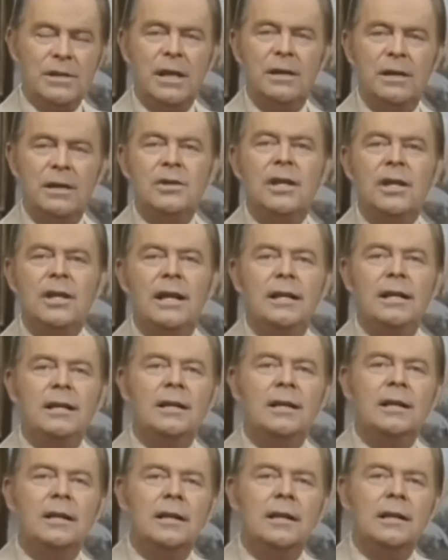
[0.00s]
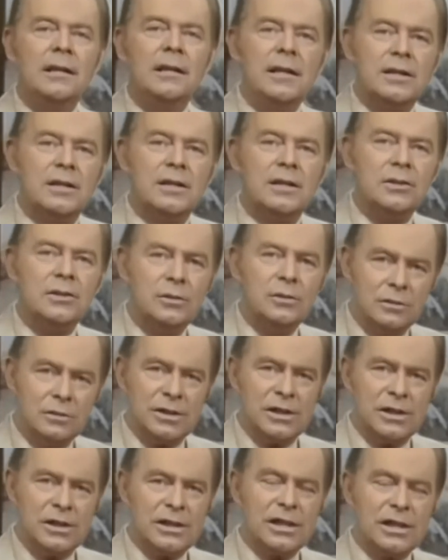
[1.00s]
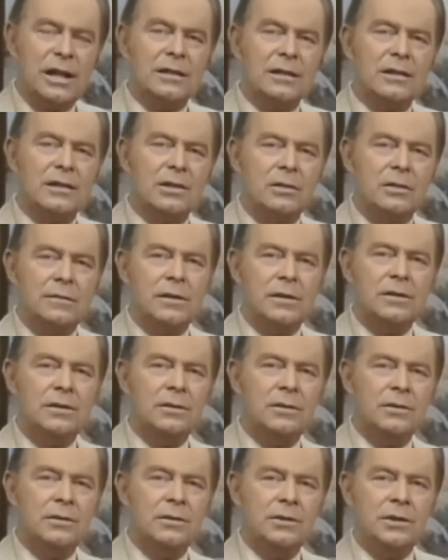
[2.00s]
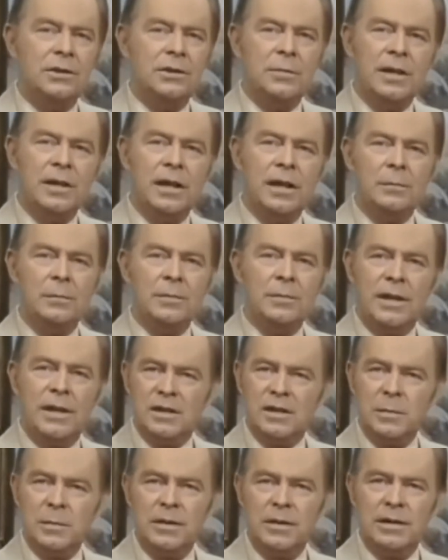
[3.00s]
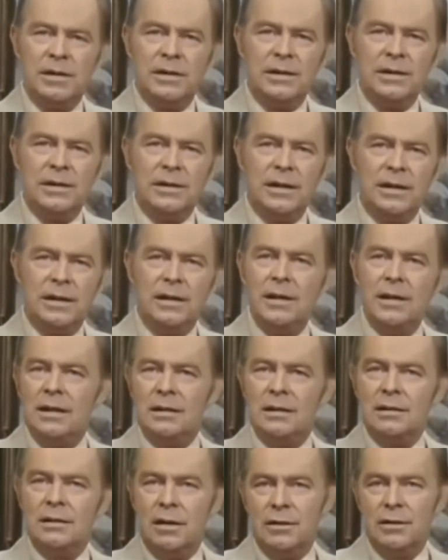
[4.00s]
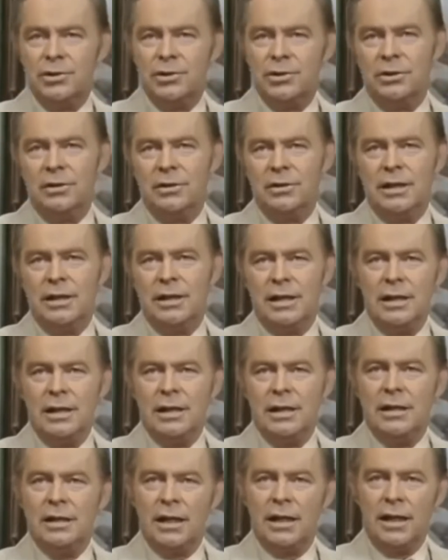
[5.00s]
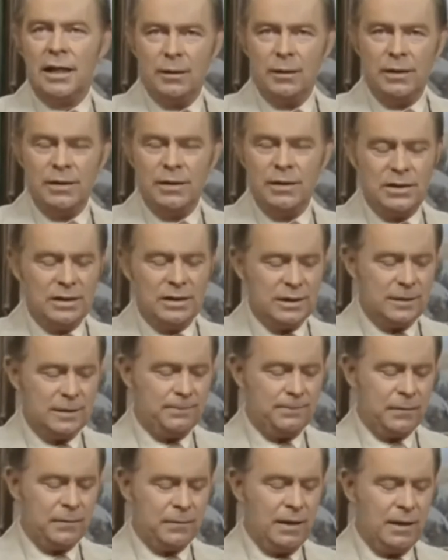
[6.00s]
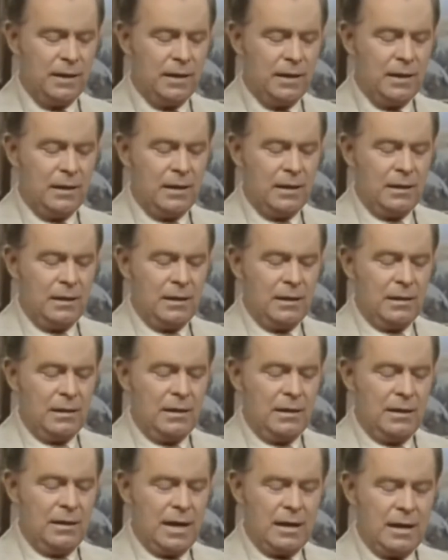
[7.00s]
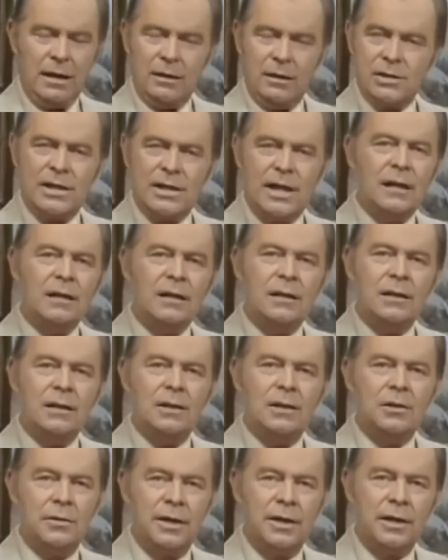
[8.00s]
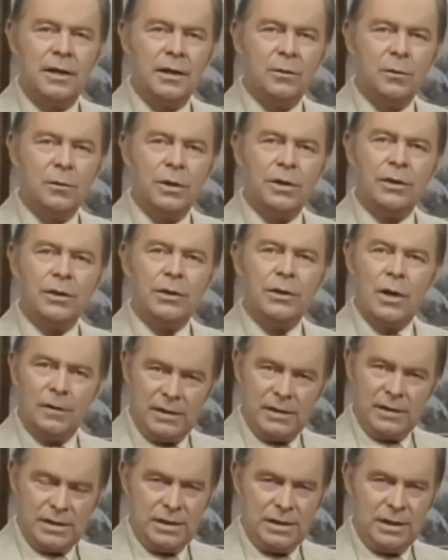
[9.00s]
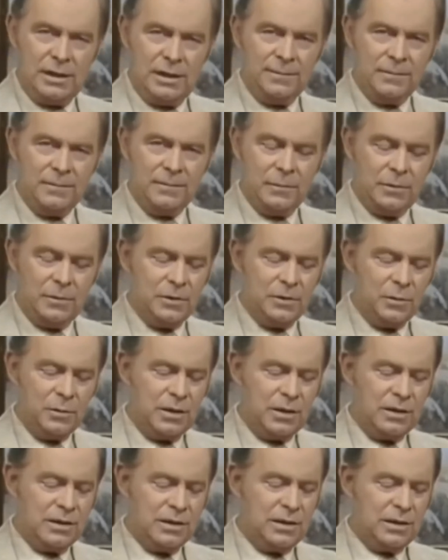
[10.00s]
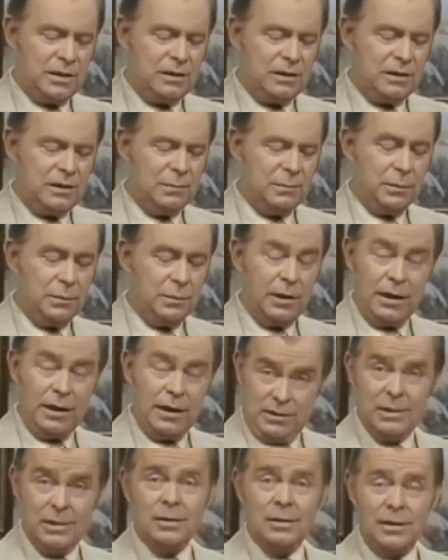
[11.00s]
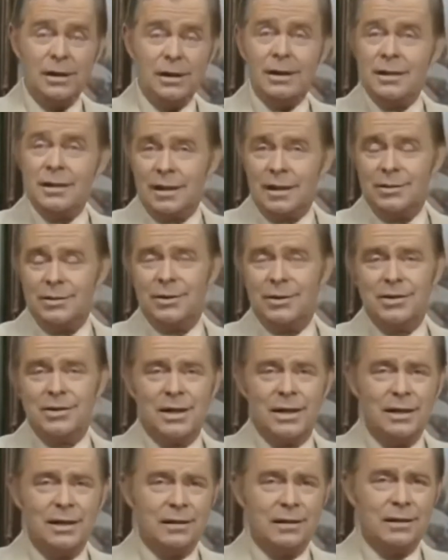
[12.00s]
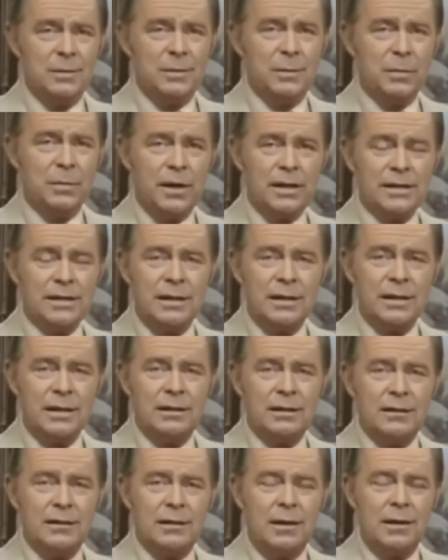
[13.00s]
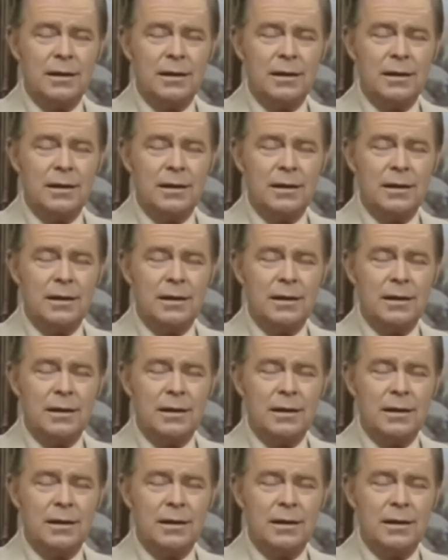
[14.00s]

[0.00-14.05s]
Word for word: He was educated in the elite schools inside the Soviet Union and became an expert in Indian culture and Indian languages. He had an outstanding career with Novosti, which was the, and still is, I should say, the press